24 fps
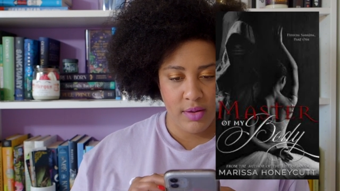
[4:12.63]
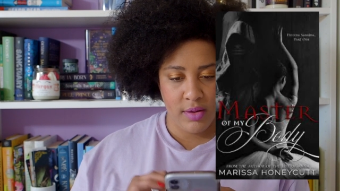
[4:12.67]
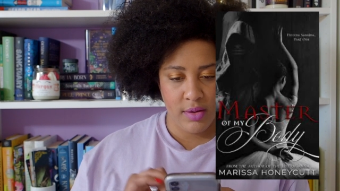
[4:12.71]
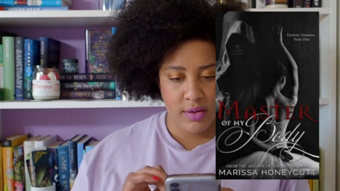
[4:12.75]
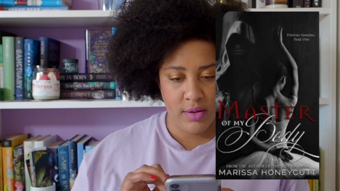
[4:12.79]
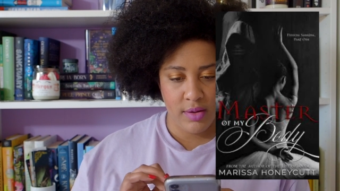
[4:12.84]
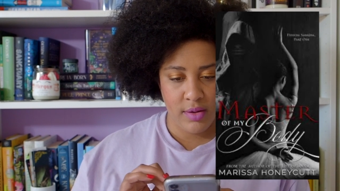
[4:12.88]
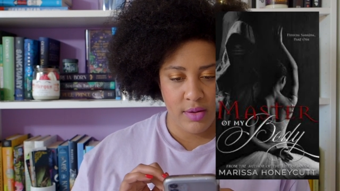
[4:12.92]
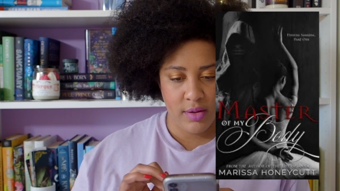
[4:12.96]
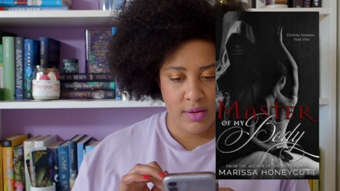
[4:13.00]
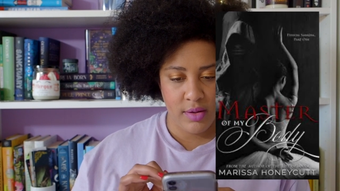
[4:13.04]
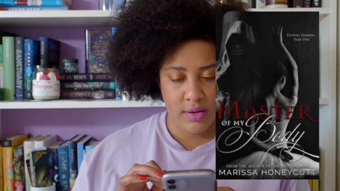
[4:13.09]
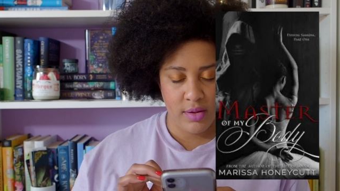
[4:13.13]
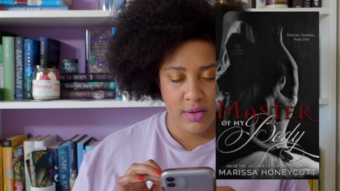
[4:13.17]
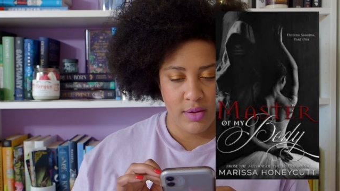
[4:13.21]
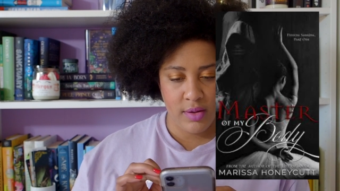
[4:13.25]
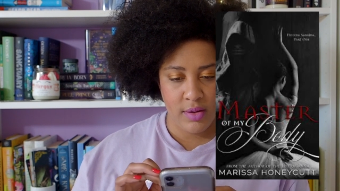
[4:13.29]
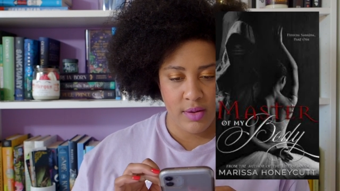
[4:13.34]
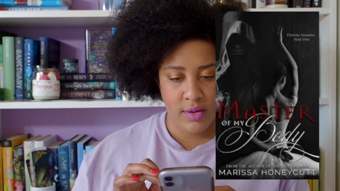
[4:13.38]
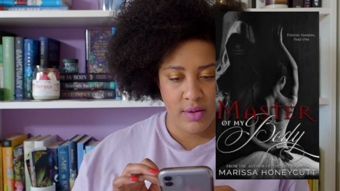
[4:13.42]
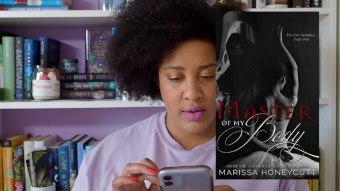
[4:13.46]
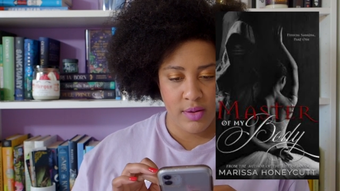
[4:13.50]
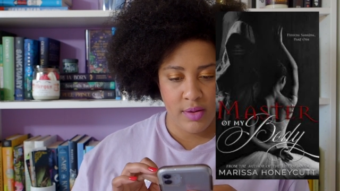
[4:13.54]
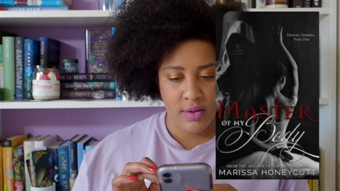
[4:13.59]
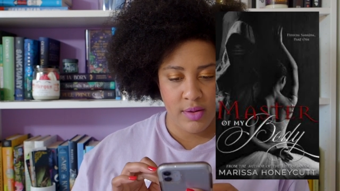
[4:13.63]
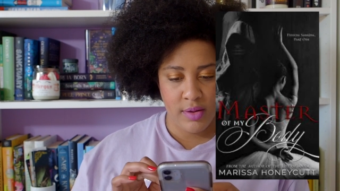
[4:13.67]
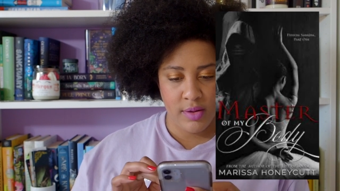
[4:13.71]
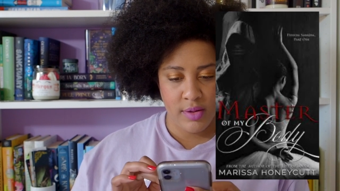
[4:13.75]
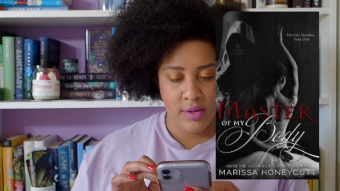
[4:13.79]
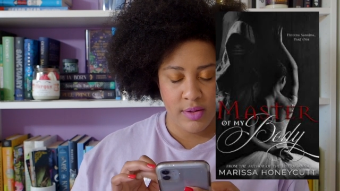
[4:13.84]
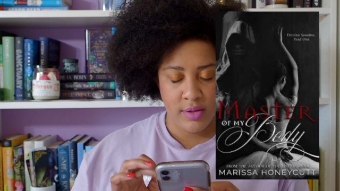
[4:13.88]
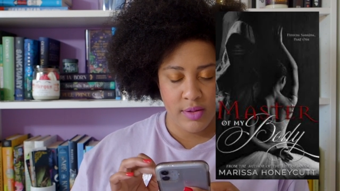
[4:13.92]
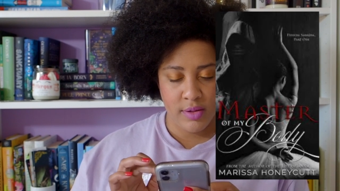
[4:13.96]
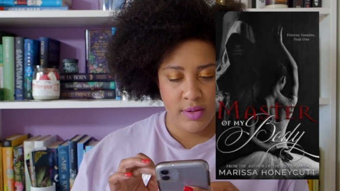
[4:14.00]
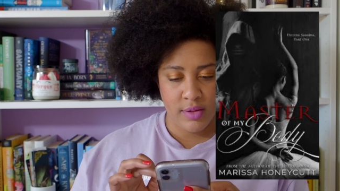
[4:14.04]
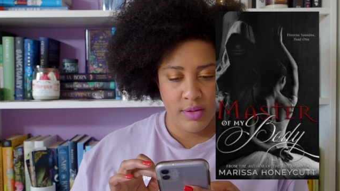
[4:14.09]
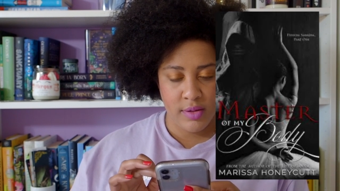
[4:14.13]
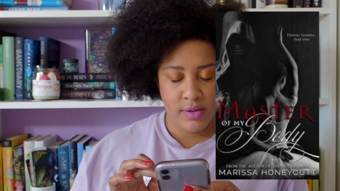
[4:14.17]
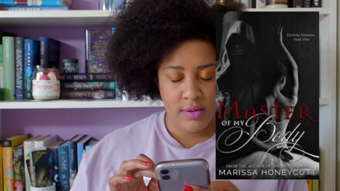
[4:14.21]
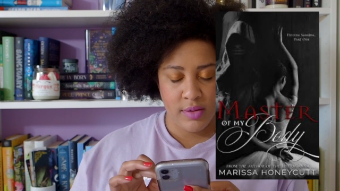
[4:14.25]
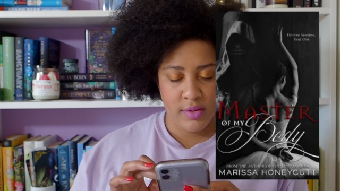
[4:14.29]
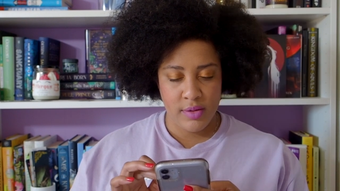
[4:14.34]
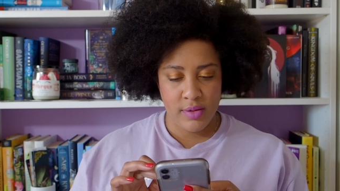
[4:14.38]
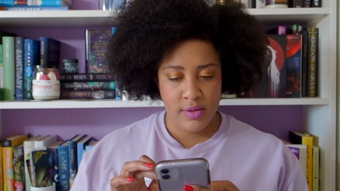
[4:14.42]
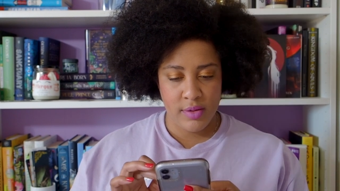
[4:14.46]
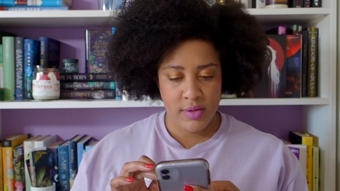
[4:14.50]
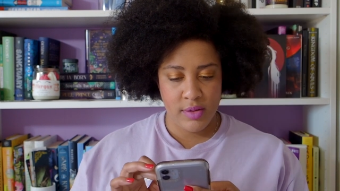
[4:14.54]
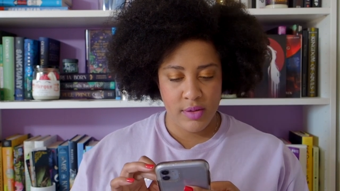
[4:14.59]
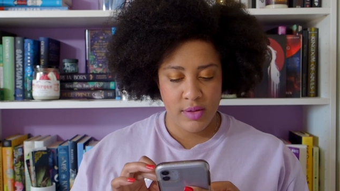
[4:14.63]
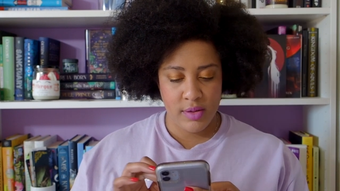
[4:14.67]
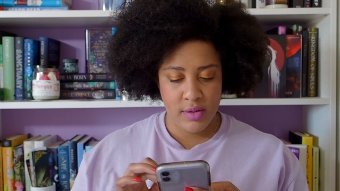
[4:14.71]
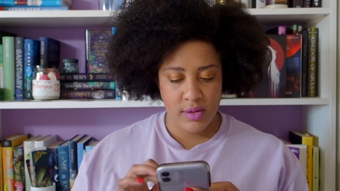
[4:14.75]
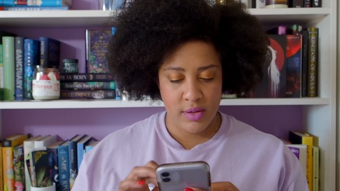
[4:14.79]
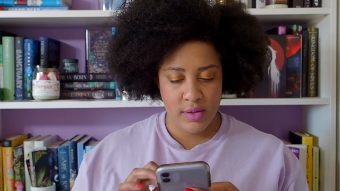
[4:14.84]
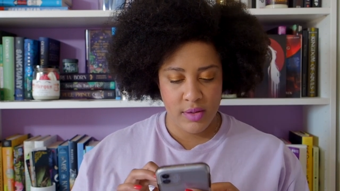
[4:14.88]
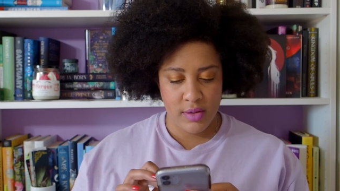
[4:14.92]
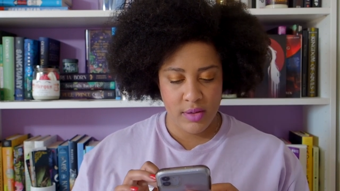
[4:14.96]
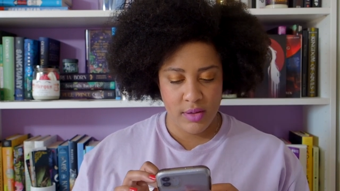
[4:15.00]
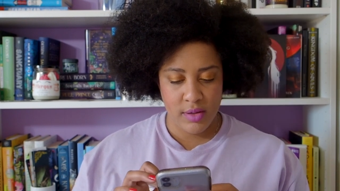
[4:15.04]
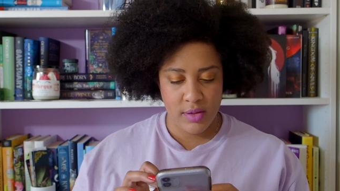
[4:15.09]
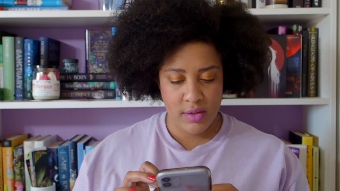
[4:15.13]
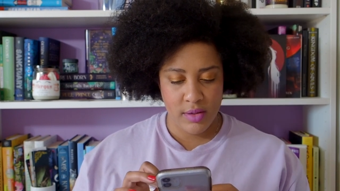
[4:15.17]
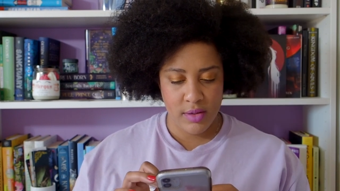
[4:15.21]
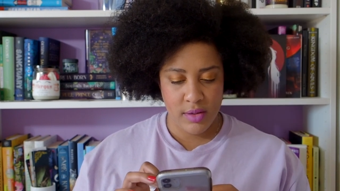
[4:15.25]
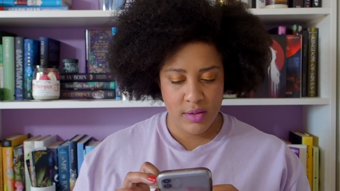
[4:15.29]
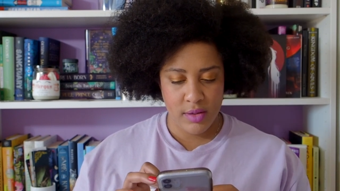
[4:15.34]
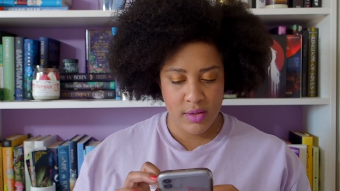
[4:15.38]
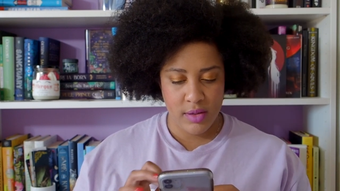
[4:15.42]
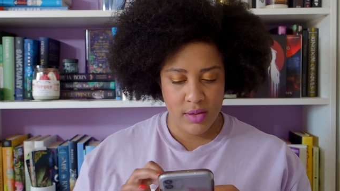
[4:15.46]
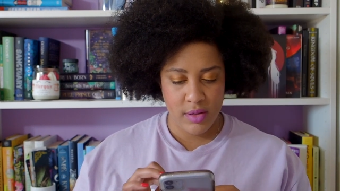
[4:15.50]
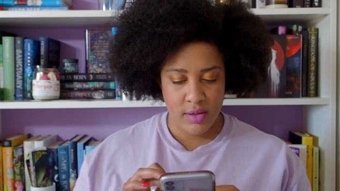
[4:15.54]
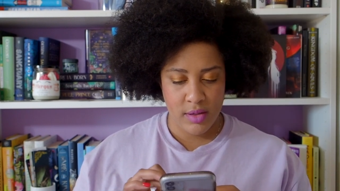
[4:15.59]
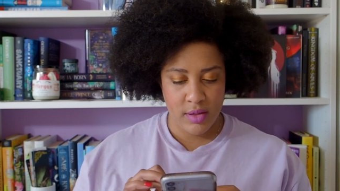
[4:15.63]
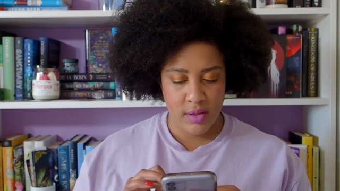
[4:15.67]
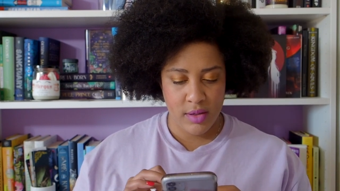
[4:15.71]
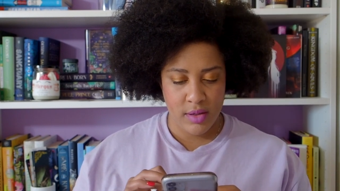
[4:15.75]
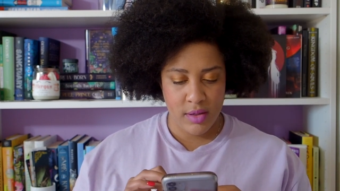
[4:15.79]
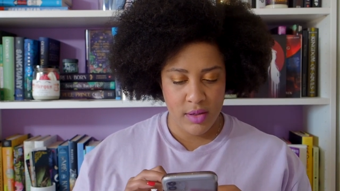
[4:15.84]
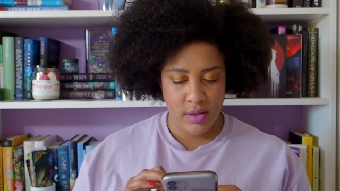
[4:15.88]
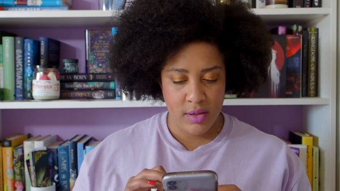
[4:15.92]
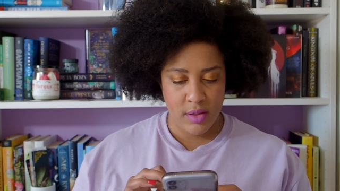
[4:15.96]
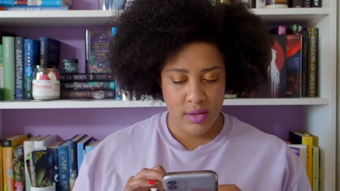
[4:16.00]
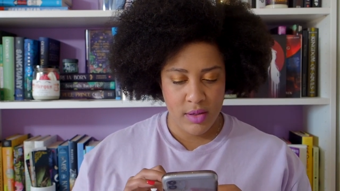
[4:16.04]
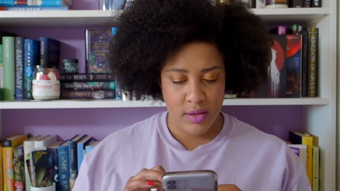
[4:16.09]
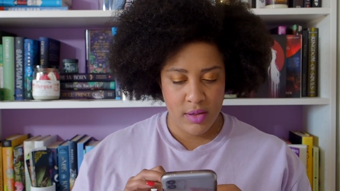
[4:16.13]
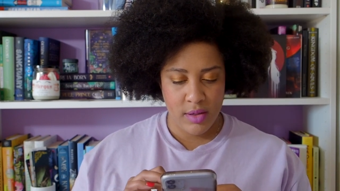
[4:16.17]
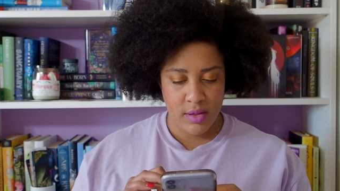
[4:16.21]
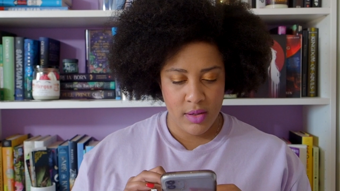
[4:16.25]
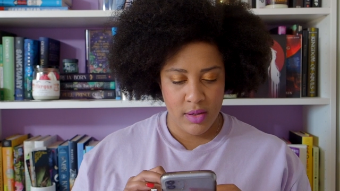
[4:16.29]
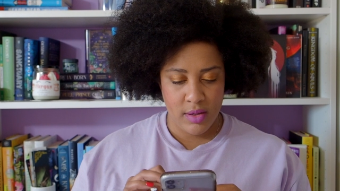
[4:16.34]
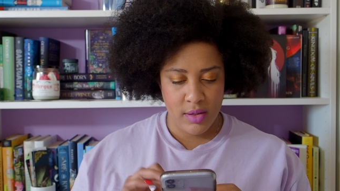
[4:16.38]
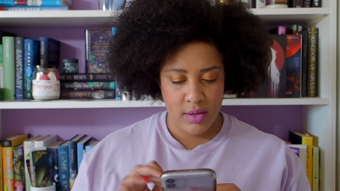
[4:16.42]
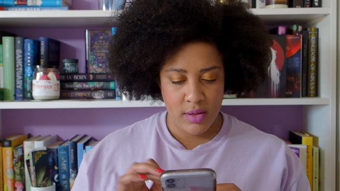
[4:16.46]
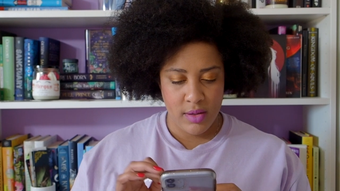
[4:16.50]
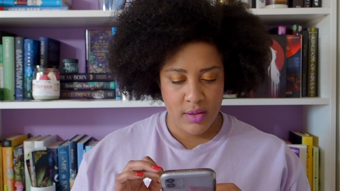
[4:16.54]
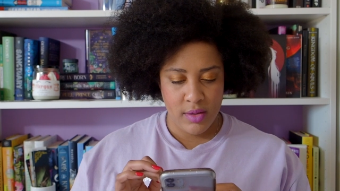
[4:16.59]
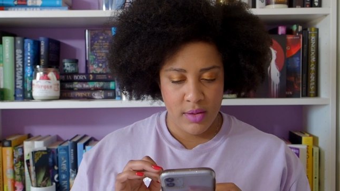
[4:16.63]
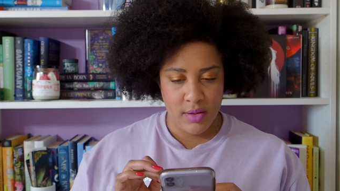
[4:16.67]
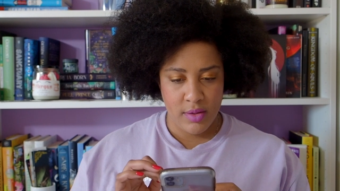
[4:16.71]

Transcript: Nothing is said.